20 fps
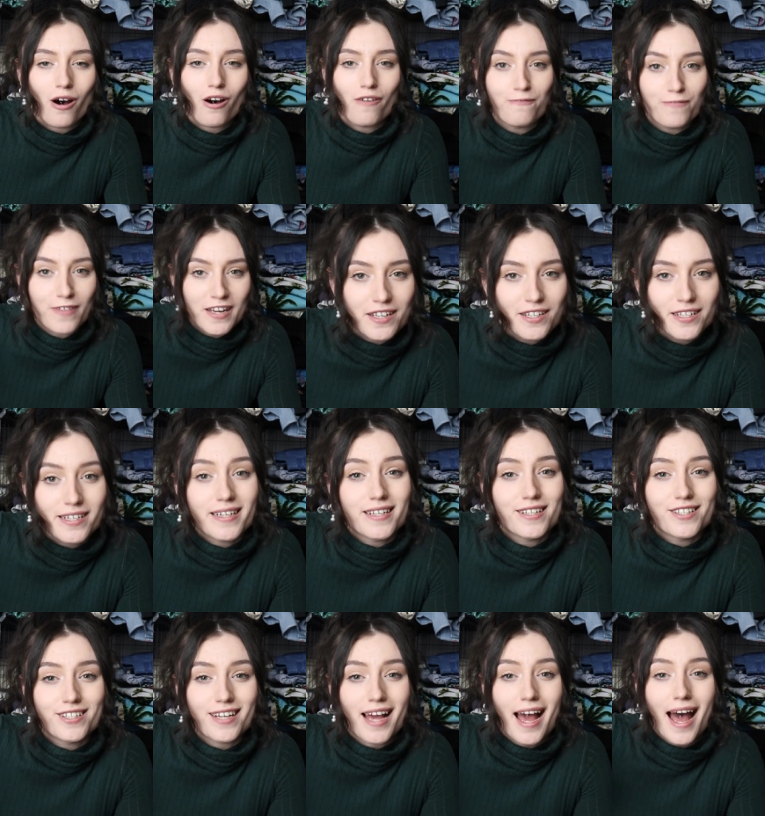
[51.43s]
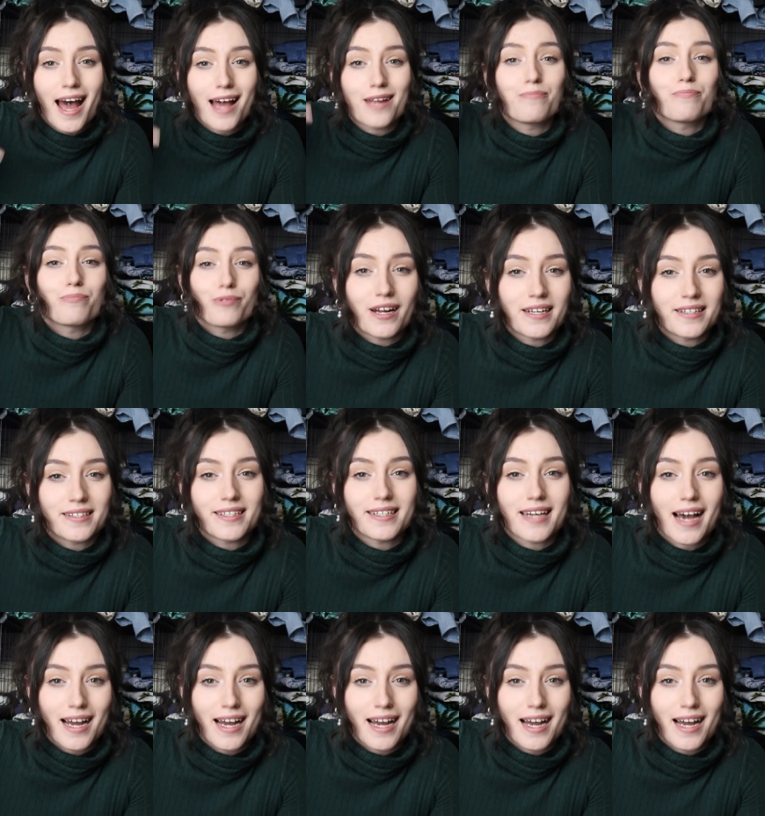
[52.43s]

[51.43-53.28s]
are vintage and branded